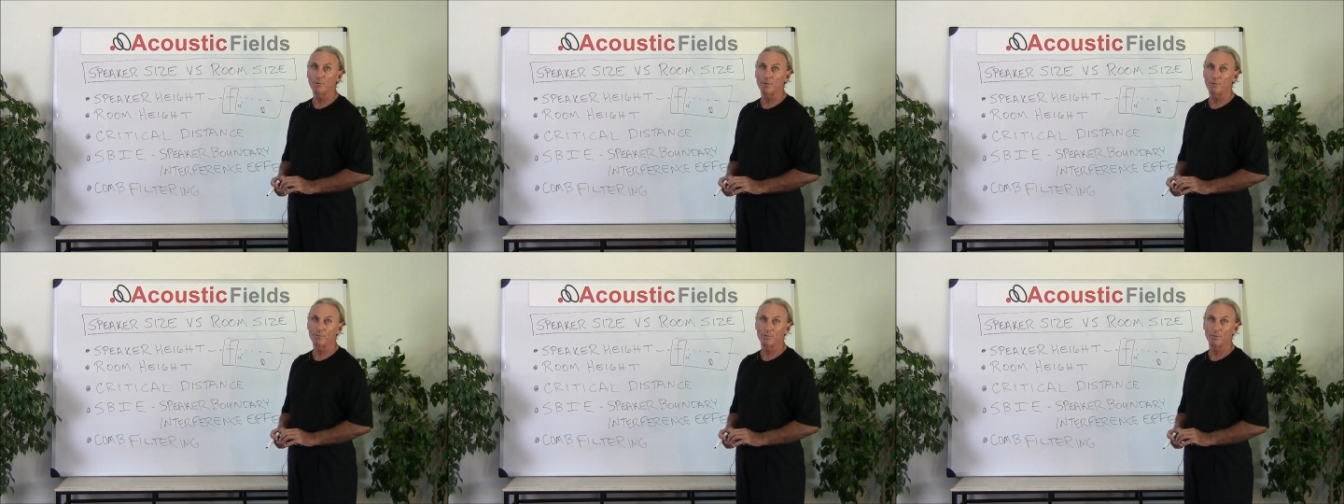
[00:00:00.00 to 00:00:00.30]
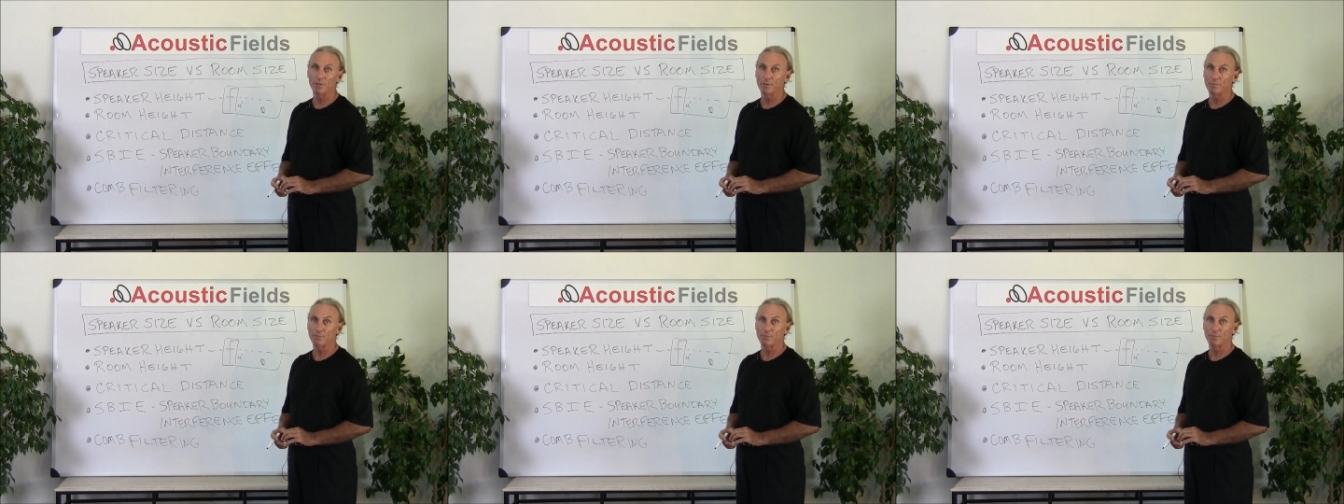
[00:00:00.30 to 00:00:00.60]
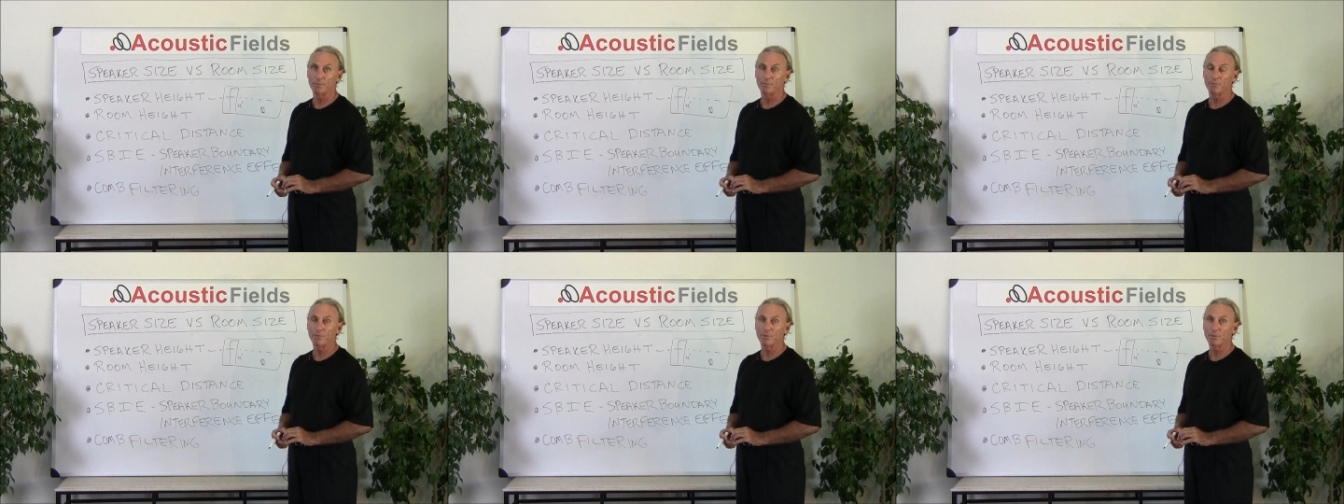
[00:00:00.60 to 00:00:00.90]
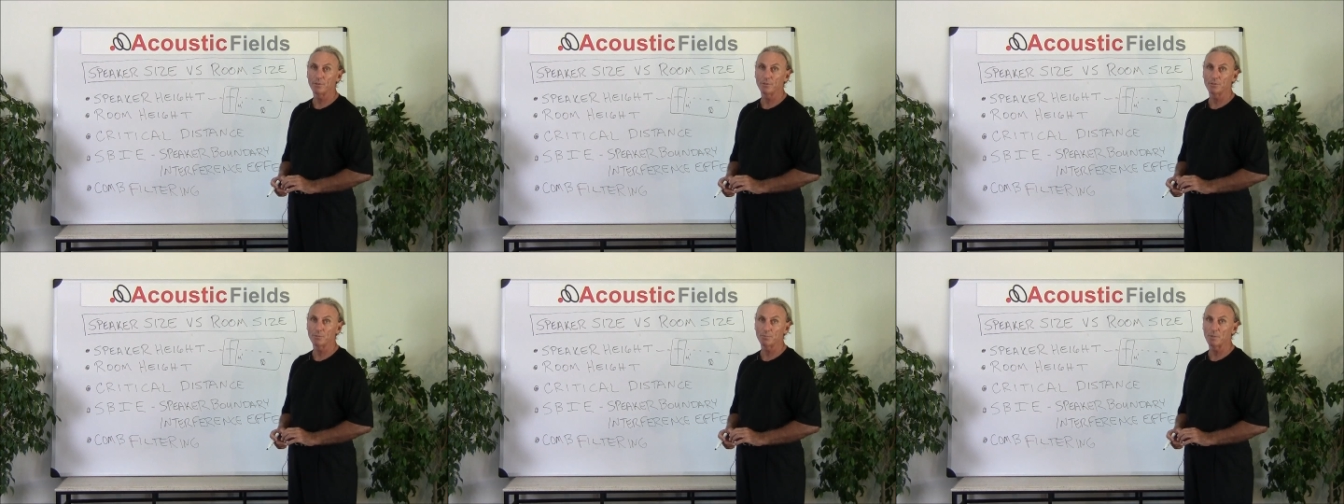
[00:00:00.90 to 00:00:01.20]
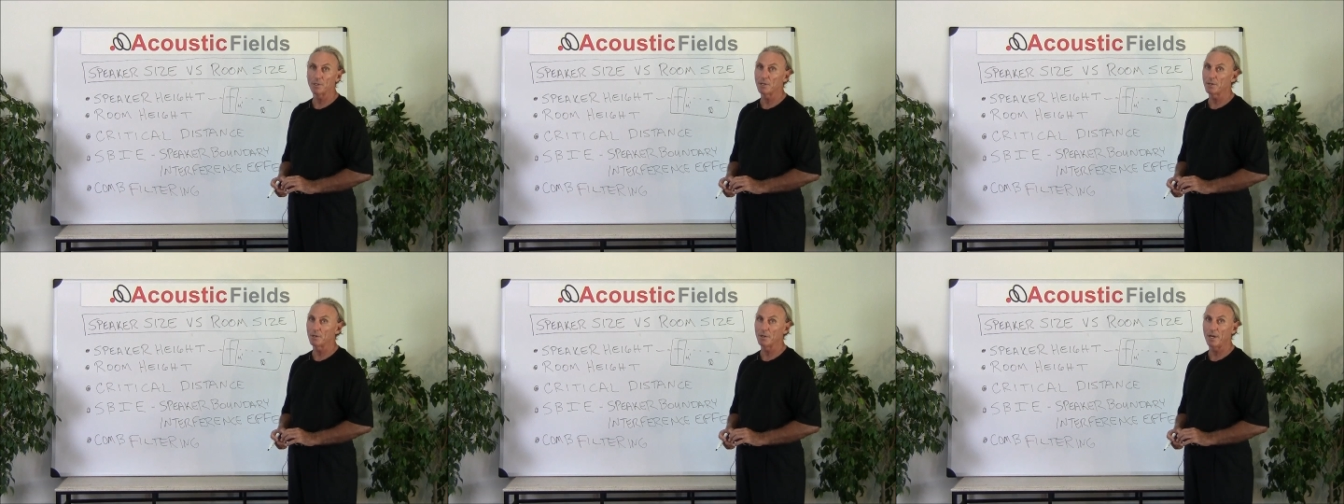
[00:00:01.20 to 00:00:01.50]
four foot for your
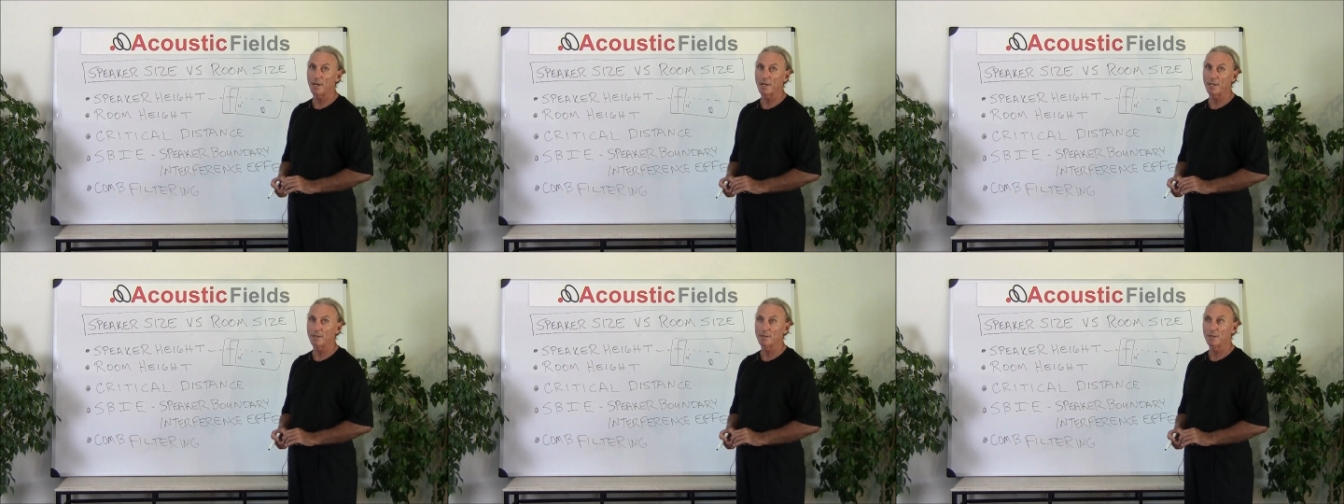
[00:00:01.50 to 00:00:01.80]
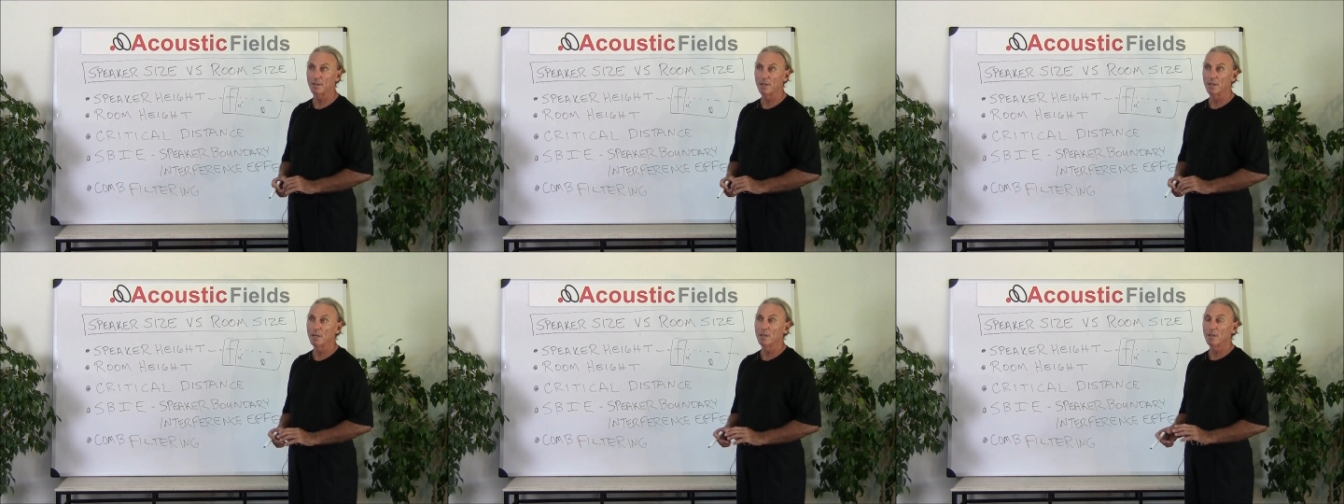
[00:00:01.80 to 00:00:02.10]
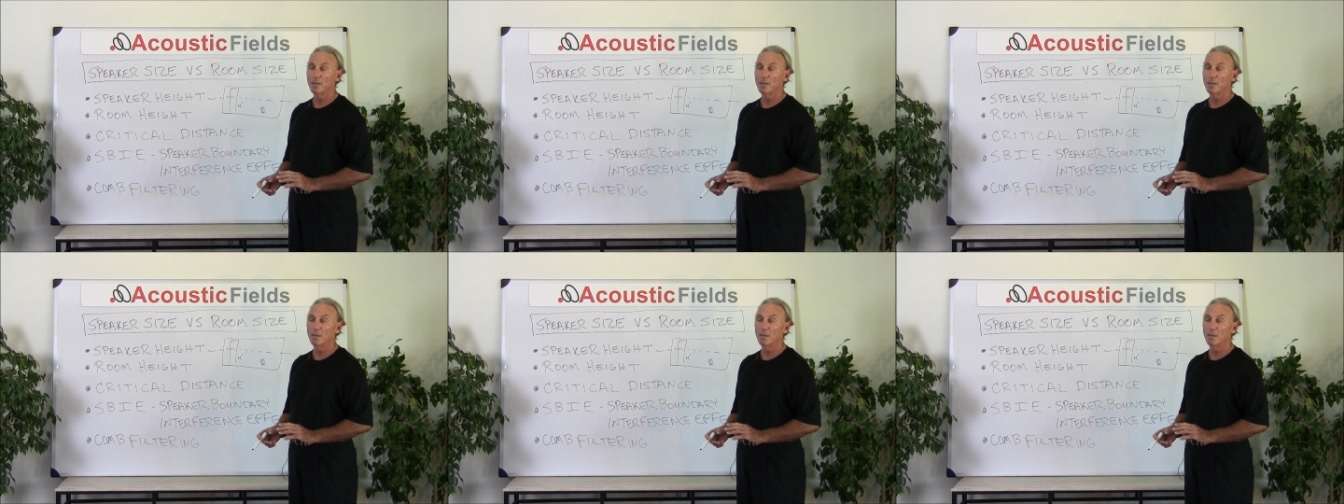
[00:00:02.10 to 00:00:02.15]
speaker height.